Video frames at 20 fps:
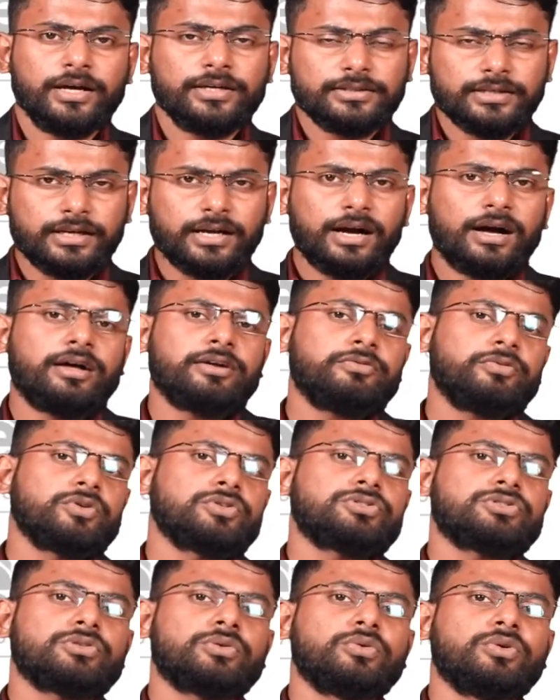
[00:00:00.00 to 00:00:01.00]
The car
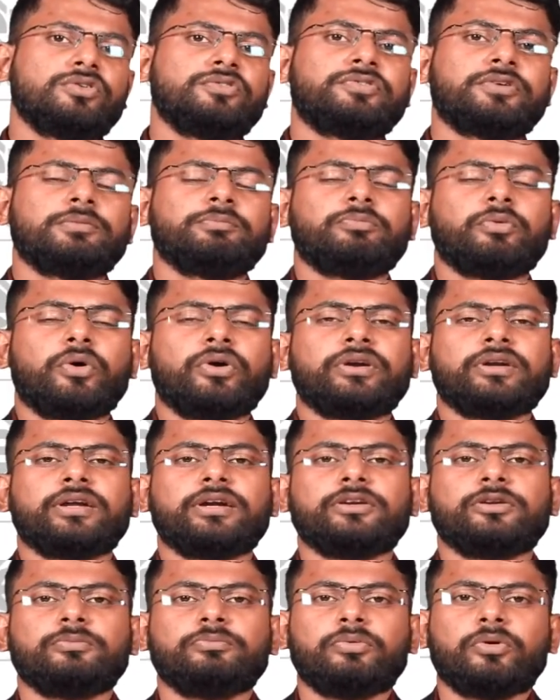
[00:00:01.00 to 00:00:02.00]
wants to go from point
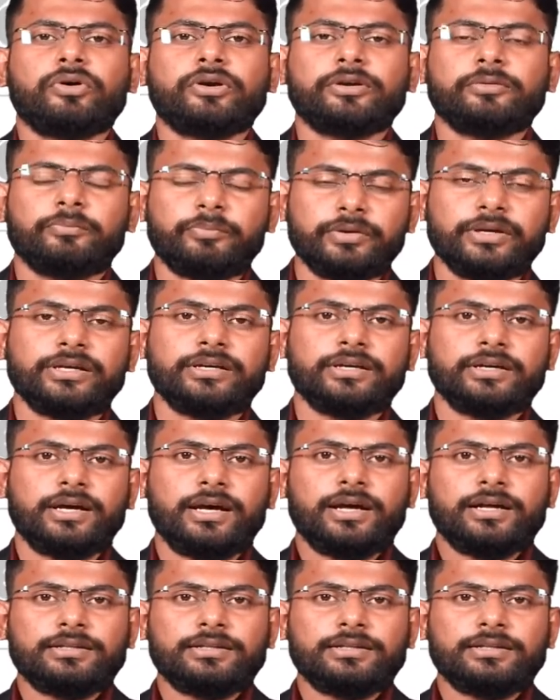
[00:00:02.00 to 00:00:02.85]
A to point B.